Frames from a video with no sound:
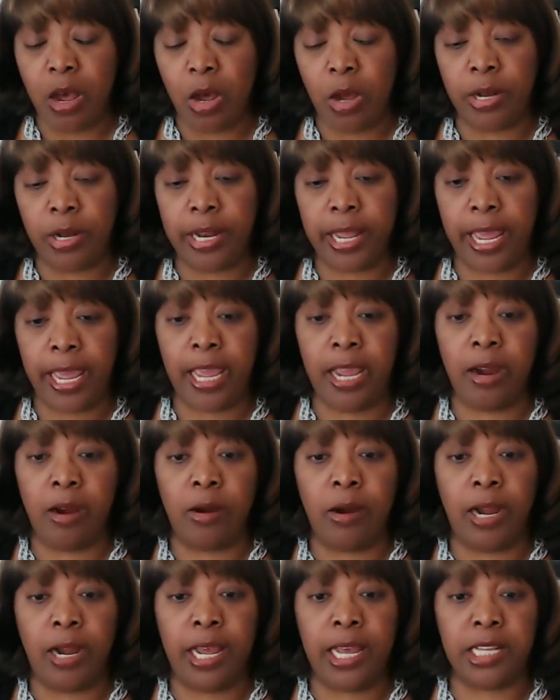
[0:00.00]
on air
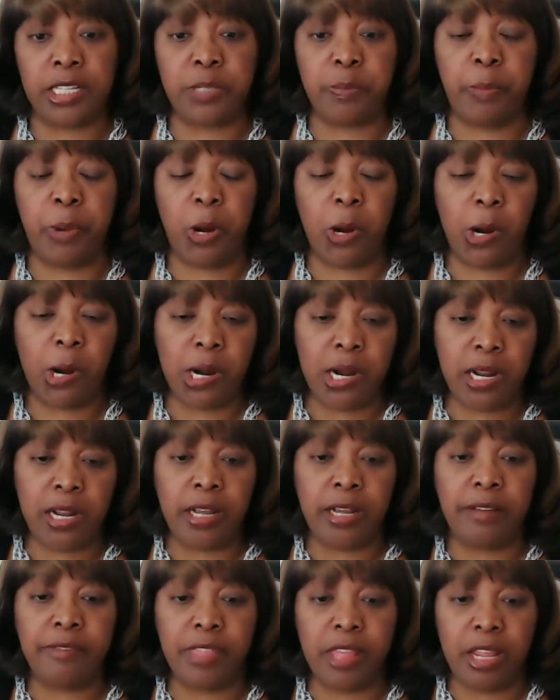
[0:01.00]
as part
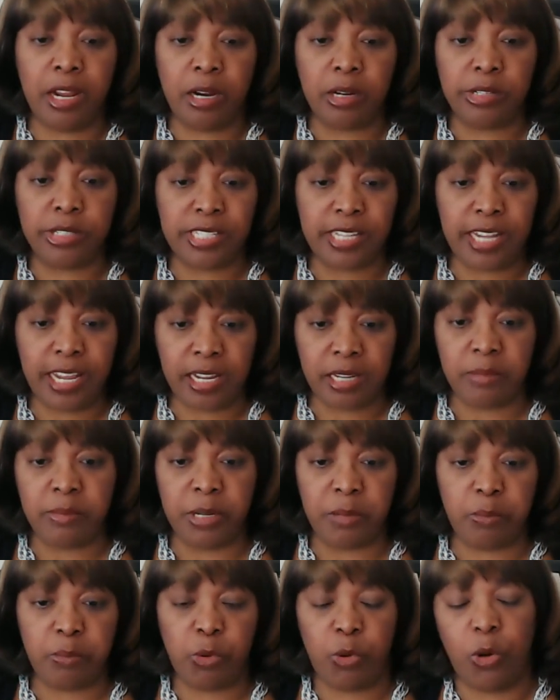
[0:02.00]
of their
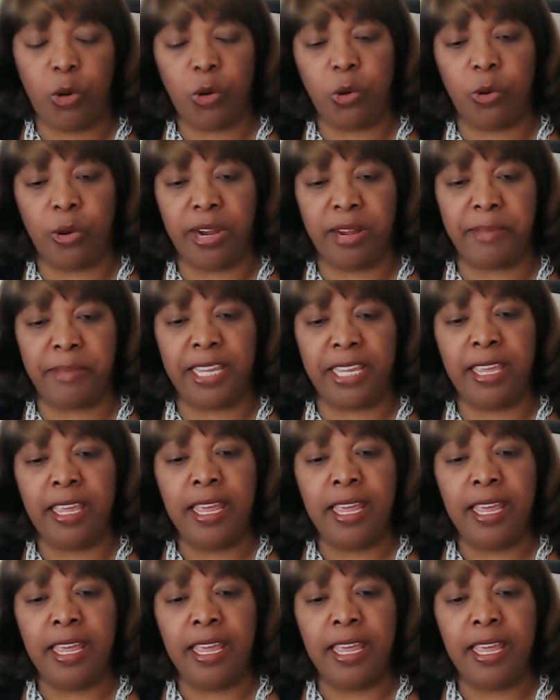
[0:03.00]
segment programming,